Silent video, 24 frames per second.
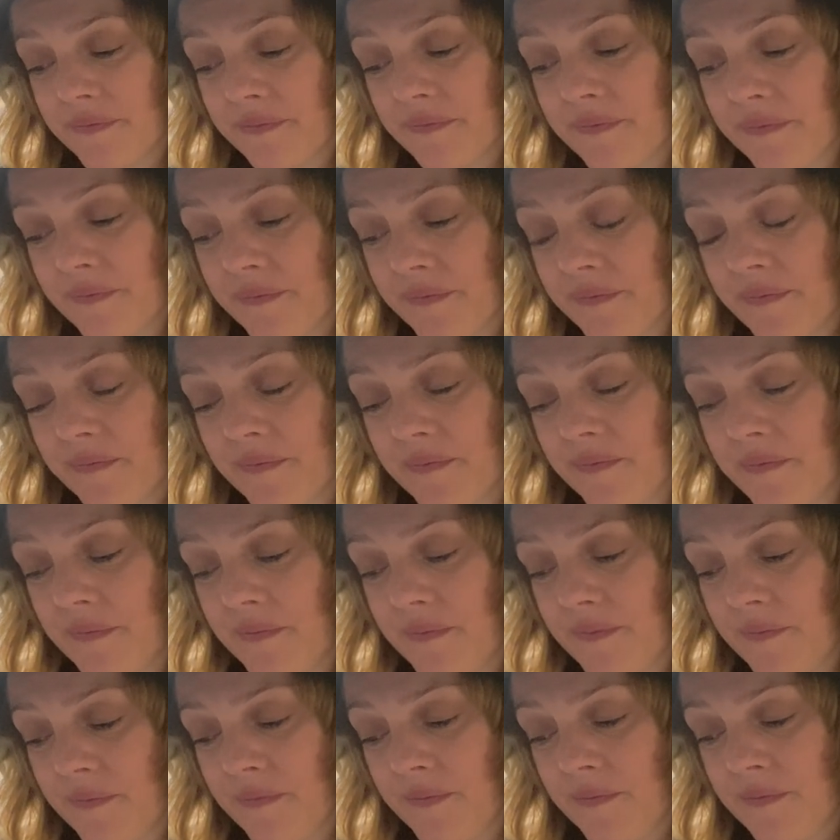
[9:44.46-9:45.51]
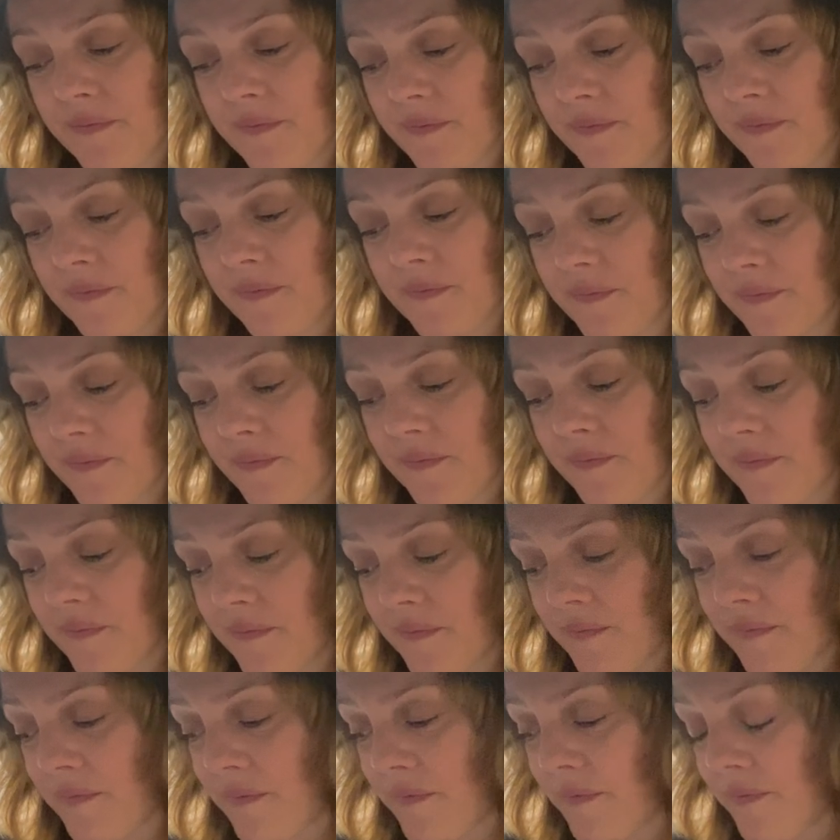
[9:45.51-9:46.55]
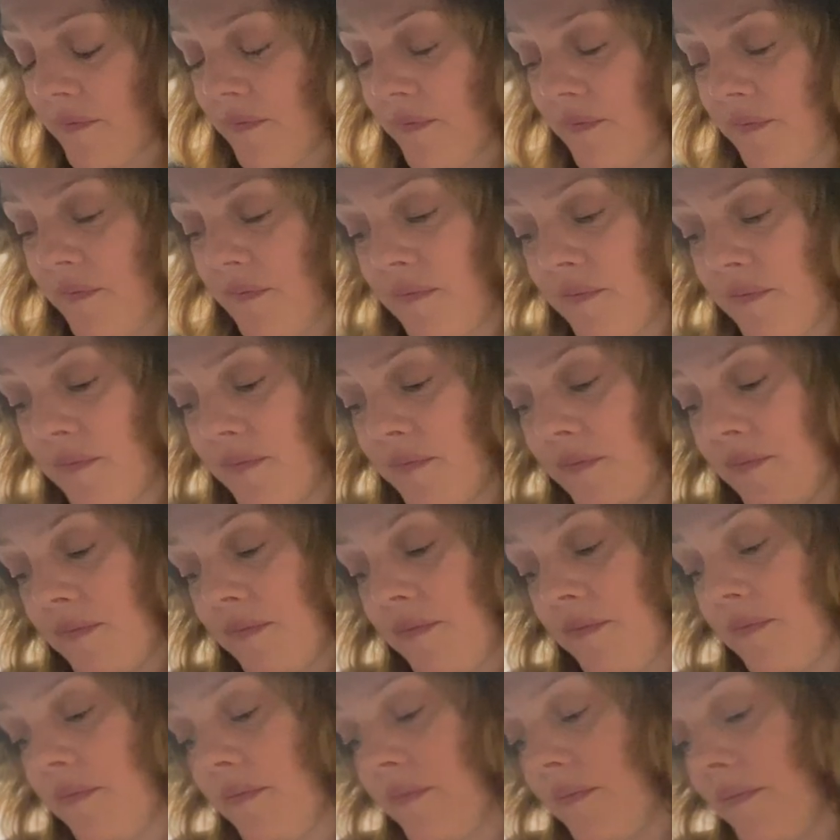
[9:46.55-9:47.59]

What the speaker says: Nobody speaks.